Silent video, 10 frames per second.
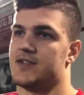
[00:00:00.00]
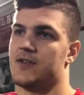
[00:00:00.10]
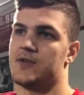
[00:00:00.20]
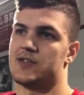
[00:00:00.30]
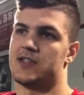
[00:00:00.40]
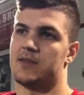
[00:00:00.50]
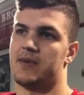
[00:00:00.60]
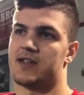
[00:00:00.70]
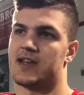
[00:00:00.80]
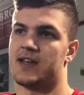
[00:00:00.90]
They're always leading the
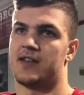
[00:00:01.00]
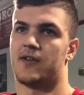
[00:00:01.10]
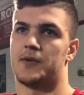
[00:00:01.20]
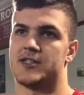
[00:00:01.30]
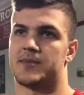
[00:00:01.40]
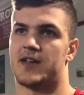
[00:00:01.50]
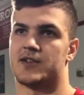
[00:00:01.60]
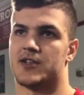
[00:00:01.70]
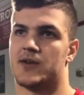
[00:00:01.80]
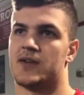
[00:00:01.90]
Big Ten. they're always up there.
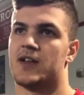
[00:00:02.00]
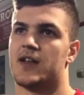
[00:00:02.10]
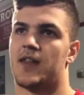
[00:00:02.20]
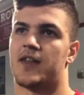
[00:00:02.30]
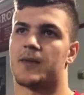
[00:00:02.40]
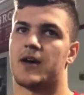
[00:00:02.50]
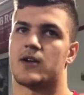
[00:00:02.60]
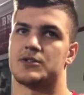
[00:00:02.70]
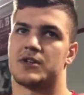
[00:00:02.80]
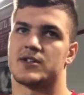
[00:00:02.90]
So the thing about
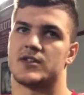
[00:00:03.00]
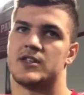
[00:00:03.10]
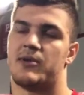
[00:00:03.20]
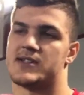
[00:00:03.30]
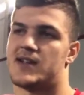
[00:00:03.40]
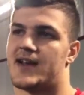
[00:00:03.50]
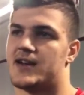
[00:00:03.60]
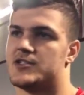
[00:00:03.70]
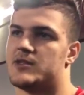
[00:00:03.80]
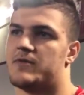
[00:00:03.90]
Coach Gerst is he brings a lot of
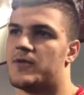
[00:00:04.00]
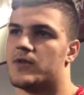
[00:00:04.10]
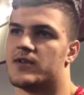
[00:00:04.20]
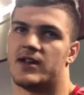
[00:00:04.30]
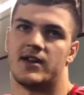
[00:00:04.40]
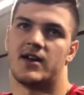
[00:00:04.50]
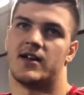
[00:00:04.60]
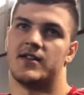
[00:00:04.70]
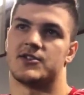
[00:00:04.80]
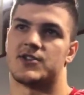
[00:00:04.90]
energy before
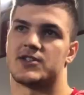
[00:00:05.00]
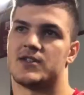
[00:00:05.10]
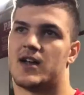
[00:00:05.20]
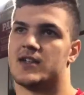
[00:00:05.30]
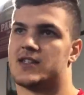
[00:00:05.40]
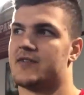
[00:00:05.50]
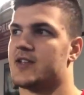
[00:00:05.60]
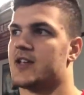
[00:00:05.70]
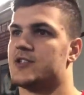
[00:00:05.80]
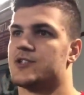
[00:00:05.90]
uh, in the stretching lines and
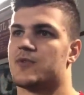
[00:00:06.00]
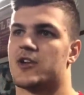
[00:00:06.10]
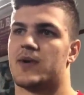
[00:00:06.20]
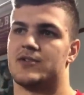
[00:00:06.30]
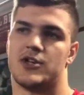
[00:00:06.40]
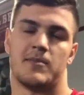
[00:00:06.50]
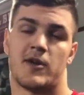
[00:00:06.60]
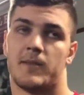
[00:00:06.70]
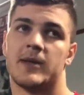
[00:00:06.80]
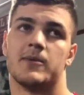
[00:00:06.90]
everything. He just running around jumping
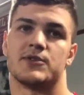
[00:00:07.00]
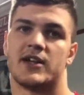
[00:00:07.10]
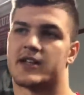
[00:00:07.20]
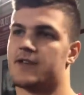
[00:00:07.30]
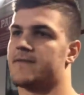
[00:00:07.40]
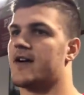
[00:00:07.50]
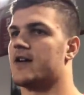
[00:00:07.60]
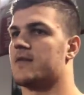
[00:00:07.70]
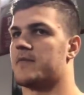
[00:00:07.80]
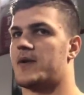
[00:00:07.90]
on people, trying to get you
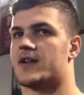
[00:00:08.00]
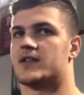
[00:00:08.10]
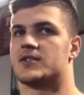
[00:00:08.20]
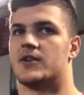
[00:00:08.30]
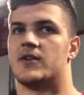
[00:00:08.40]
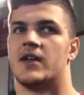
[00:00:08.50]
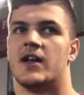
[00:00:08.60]
fired up for practice. So